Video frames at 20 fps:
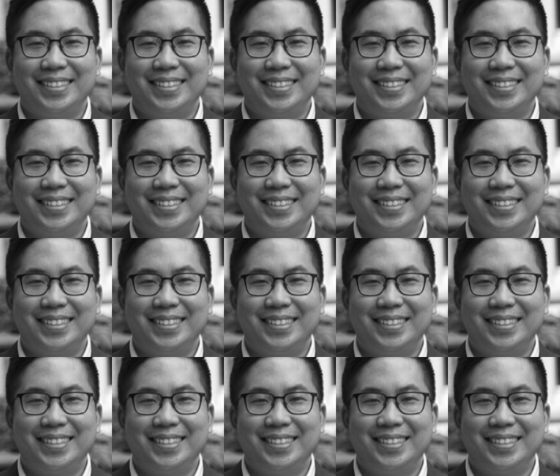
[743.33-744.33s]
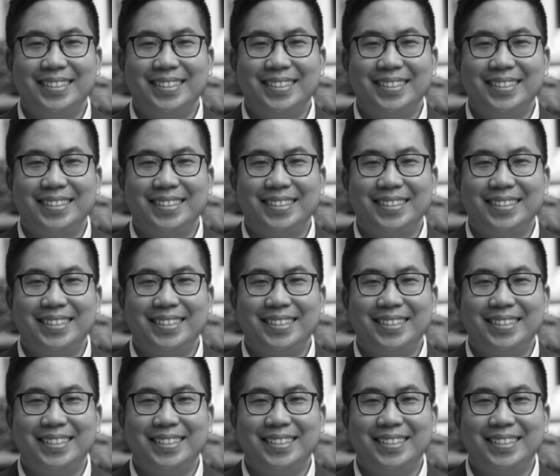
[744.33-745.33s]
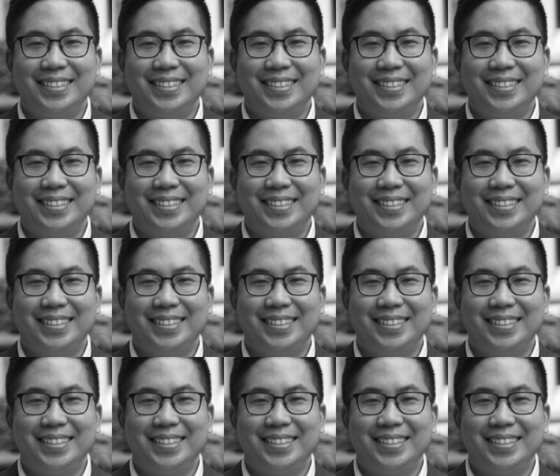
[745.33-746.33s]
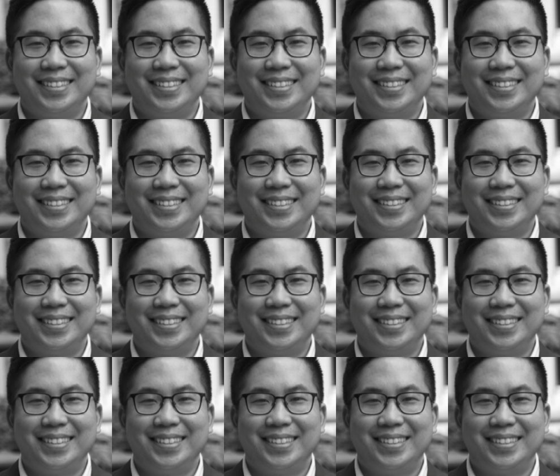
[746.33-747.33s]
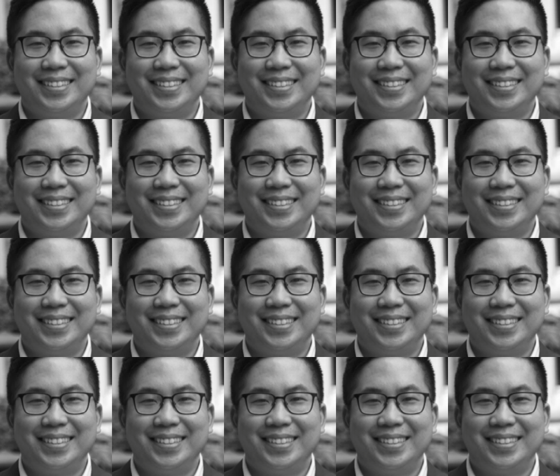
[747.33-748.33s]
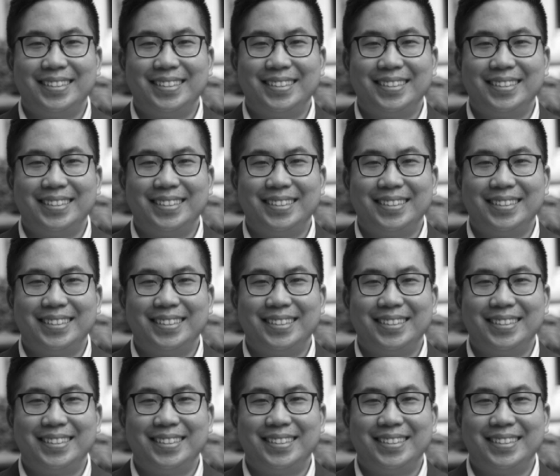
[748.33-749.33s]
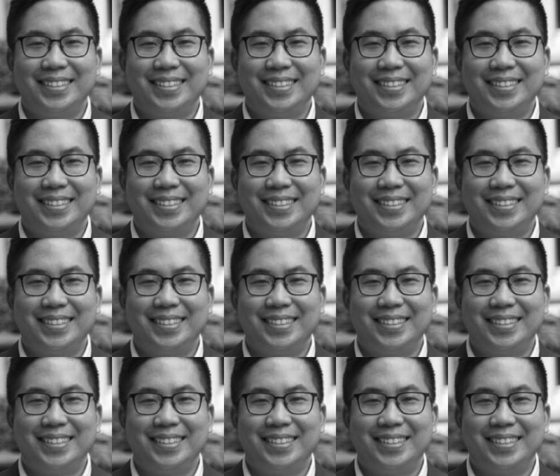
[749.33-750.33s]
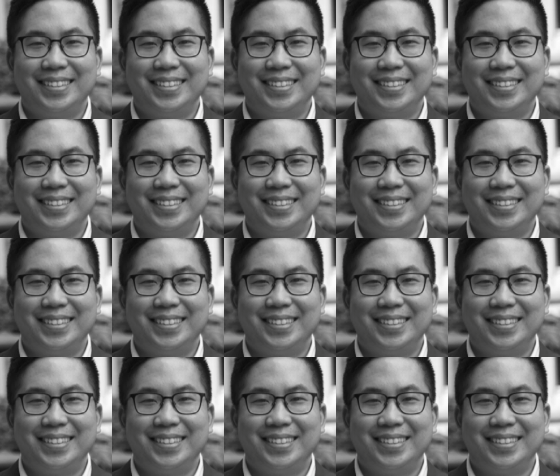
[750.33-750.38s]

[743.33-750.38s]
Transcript: This is a still picture; no speech is visible.